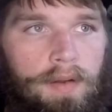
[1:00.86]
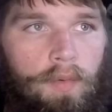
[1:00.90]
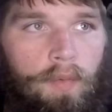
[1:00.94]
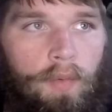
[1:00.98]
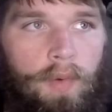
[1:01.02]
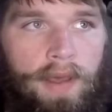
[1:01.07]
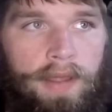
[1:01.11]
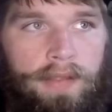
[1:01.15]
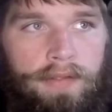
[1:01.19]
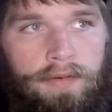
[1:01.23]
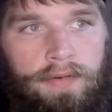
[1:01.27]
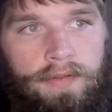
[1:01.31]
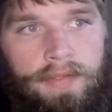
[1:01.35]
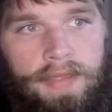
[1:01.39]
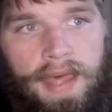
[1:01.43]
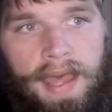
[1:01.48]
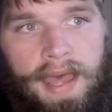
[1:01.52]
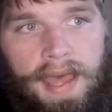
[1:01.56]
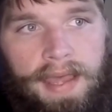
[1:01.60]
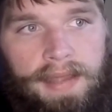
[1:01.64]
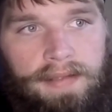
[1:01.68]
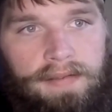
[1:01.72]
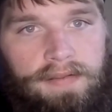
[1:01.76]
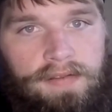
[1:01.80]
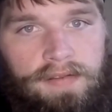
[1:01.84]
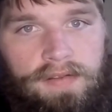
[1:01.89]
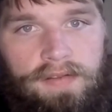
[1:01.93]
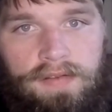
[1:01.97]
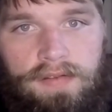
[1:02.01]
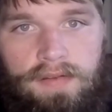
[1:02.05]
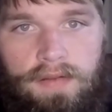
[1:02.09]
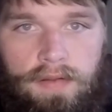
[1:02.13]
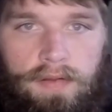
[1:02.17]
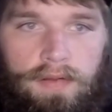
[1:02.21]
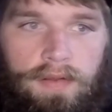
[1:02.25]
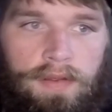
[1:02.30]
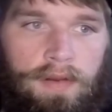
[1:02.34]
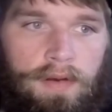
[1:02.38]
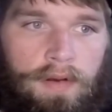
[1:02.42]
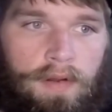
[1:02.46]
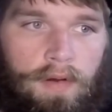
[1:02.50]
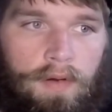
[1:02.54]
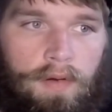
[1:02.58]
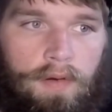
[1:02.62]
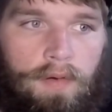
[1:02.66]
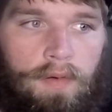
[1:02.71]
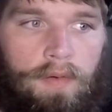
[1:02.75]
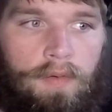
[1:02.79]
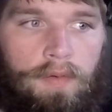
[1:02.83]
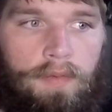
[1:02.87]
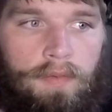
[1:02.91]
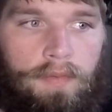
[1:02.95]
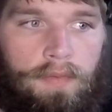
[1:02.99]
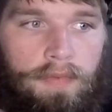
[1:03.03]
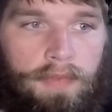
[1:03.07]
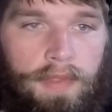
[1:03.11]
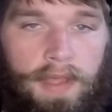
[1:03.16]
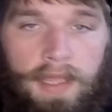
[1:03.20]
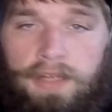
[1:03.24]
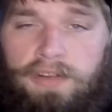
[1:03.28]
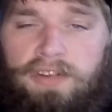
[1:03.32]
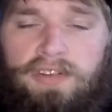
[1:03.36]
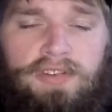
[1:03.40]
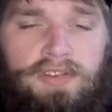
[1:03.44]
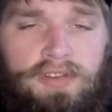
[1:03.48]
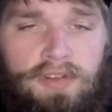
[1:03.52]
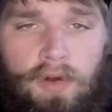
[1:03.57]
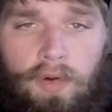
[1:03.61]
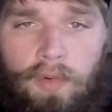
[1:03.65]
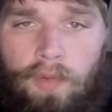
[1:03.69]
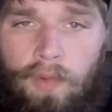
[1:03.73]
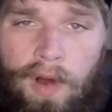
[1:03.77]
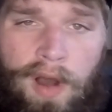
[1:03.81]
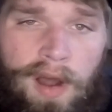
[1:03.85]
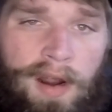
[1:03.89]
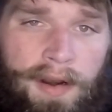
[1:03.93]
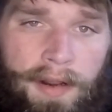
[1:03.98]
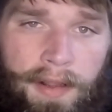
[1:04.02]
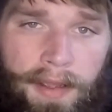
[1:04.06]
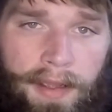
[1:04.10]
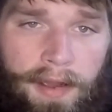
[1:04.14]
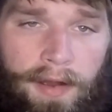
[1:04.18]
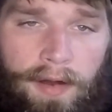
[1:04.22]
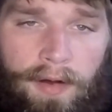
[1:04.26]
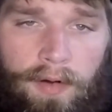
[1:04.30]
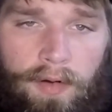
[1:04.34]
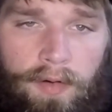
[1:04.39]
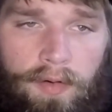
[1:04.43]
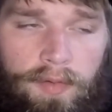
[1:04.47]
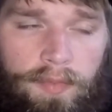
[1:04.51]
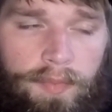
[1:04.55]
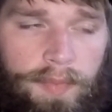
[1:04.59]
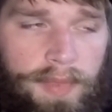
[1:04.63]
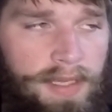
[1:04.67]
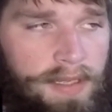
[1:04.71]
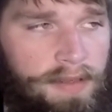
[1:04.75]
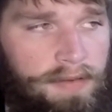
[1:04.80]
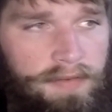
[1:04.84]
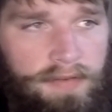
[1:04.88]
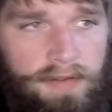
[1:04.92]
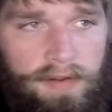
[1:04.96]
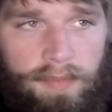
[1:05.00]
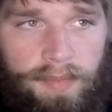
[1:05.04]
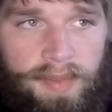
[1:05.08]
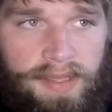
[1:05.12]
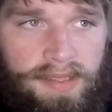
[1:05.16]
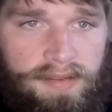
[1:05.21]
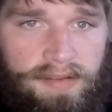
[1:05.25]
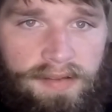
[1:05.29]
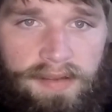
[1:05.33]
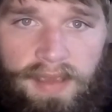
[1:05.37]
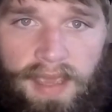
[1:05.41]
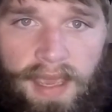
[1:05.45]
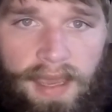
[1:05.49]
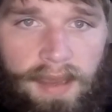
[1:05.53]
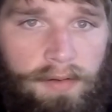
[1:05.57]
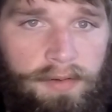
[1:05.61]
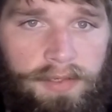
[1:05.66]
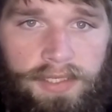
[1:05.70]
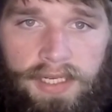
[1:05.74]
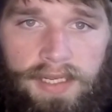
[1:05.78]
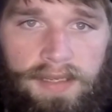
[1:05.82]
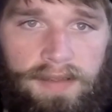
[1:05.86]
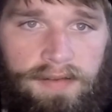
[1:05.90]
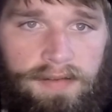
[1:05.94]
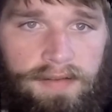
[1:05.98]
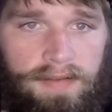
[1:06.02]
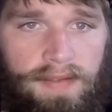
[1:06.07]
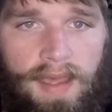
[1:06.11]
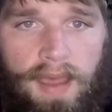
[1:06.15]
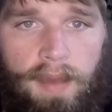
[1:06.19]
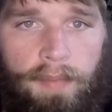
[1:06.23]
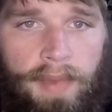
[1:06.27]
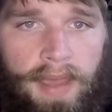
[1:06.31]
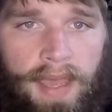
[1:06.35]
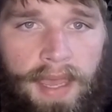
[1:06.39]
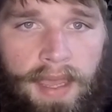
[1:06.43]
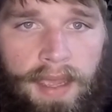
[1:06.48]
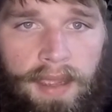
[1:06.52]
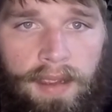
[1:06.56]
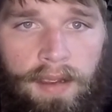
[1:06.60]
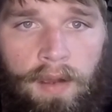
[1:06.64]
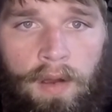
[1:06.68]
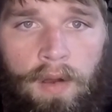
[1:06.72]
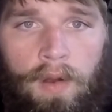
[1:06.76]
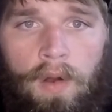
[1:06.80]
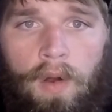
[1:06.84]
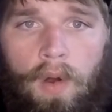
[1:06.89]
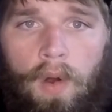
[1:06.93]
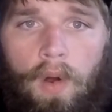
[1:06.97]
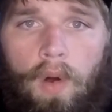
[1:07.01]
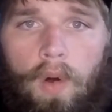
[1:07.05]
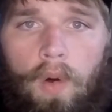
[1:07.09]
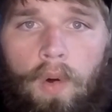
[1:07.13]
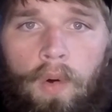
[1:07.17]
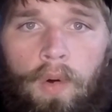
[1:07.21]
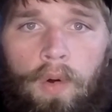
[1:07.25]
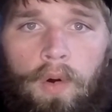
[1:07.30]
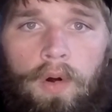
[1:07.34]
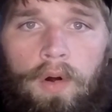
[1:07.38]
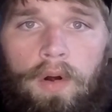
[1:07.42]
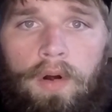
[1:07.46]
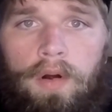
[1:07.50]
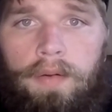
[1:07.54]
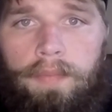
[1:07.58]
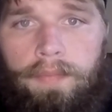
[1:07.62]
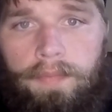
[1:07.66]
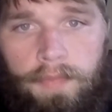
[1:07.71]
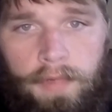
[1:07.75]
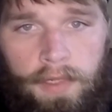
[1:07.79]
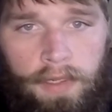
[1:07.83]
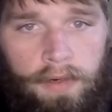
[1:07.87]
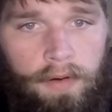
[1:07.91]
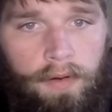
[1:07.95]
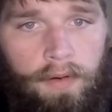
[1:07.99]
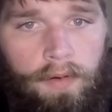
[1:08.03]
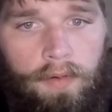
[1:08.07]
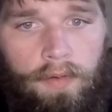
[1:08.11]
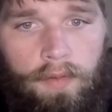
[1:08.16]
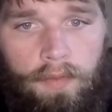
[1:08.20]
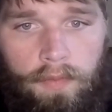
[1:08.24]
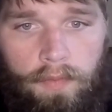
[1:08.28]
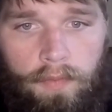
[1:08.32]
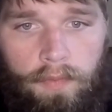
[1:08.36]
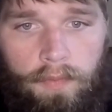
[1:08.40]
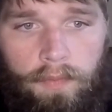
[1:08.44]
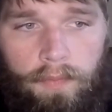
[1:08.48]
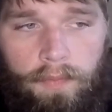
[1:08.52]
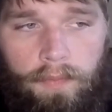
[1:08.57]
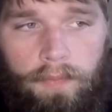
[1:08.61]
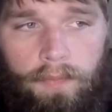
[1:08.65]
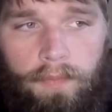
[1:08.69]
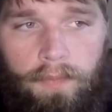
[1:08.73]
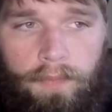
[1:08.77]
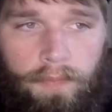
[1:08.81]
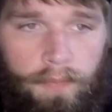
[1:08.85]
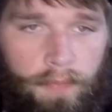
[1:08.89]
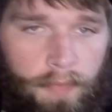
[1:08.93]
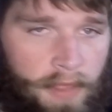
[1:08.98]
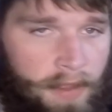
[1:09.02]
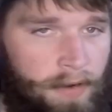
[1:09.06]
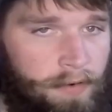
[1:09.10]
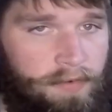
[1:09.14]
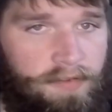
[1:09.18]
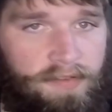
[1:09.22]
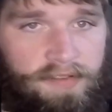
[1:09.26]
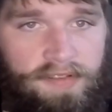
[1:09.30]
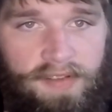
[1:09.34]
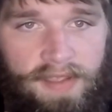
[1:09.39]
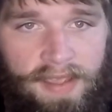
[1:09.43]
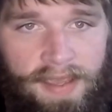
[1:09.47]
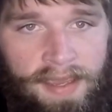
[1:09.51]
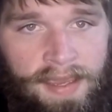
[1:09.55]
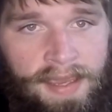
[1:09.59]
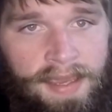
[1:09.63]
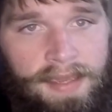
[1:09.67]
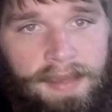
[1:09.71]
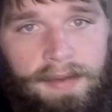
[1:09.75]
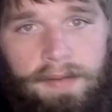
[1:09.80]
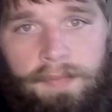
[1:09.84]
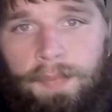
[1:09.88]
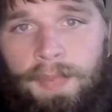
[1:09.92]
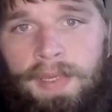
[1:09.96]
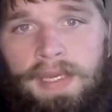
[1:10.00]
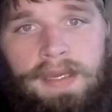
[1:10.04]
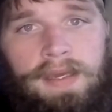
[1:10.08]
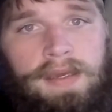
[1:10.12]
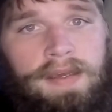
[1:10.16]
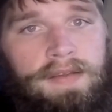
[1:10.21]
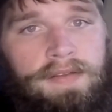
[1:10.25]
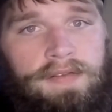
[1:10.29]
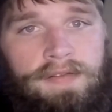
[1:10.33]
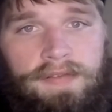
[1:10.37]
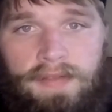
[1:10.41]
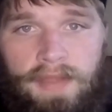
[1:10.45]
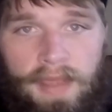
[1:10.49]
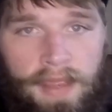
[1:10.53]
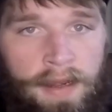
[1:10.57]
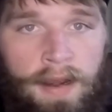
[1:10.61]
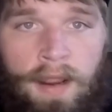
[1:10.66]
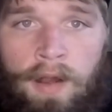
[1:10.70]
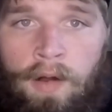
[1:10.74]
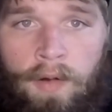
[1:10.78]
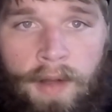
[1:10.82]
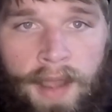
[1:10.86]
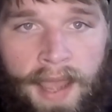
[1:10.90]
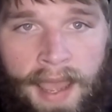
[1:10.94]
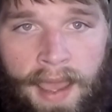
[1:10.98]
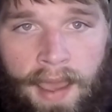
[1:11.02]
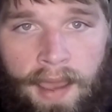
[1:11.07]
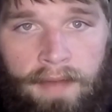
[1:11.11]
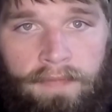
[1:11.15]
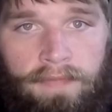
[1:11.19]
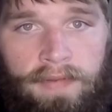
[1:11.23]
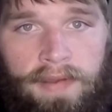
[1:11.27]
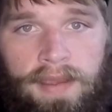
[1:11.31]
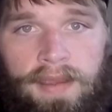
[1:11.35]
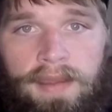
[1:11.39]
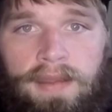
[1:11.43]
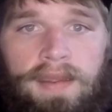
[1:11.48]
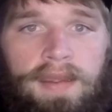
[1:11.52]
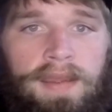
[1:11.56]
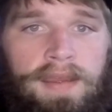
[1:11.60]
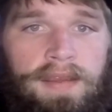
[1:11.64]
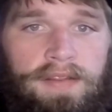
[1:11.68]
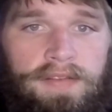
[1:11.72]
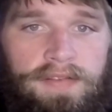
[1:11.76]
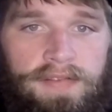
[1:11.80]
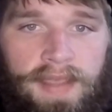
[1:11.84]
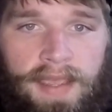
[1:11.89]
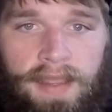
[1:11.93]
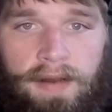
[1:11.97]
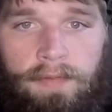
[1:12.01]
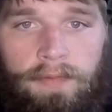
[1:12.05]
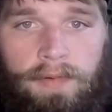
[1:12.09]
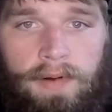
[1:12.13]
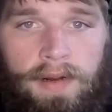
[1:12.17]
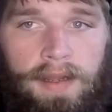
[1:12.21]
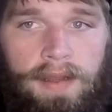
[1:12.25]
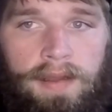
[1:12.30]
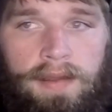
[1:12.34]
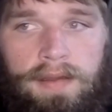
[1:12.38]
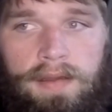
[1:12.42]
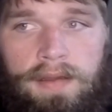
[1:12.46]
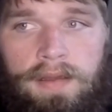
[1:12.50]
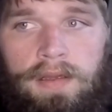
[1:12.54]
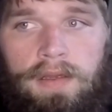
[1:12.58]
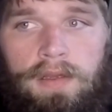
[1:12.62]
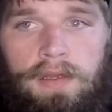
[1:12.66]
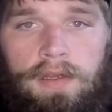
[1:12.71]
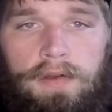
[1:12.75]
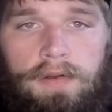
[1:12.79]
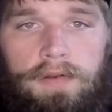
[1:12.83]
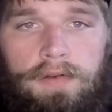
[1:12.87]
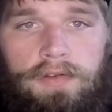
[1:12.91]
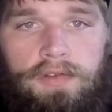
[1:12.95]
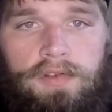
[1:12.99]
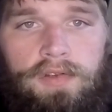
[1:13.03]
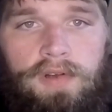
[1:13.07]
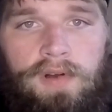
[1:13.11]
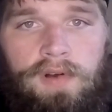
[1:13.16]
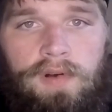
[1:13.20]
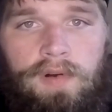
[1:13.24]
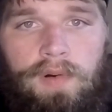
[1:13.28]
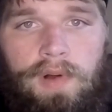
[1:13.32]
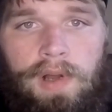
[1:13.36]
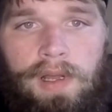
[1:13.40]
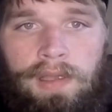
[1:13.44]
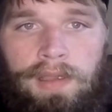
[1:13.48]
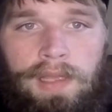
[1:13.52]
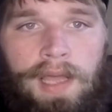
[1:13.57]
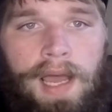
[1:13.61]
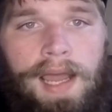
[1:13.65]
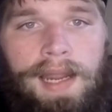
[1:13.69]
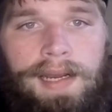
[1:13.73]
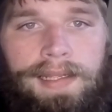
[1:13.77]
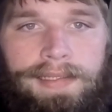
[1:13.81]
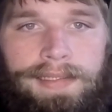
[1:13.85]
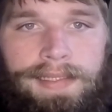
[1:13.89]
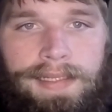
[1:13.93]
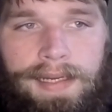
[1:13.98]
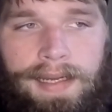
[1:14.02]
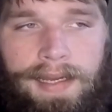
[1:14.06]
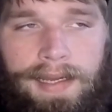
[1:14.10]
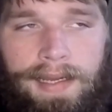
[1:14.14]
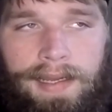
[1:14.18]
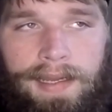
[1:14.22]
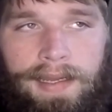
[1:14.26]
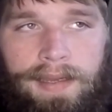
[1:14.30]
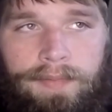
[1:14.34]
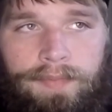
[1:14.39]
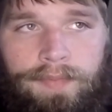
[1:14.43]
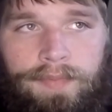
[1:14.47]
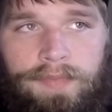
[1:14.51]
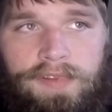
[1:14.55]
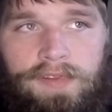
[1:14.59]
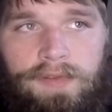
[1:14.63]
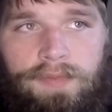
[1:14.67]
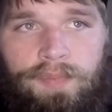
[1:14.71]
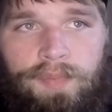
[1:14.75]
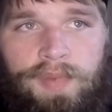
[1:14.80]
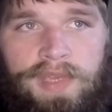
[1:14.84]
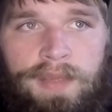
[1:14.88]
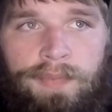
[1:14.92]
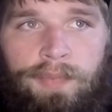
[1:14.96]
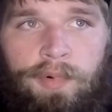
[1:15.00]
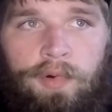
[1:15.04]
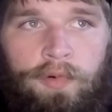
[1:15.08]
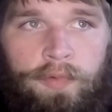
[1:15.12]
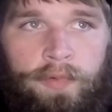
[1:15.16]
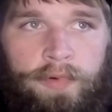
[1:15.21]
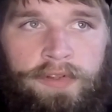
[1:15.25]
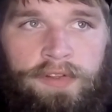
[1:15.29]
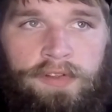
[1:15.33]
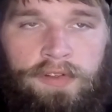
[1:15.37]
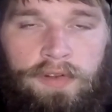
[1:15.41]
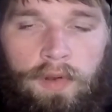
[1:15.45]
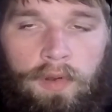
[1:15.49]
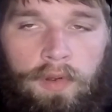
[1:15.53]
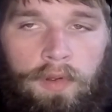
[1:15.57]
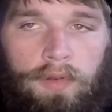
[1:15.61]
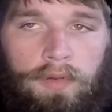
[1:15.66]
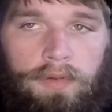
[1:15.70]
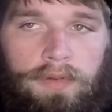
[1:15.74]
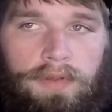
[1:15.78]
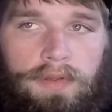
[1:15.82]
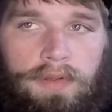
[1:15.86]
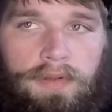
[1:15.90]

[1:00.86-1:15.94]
whether that's, they just don't want to go because they're busy out chasing that bag, or, they're sick because they don't have it, etc. So a lot of times people result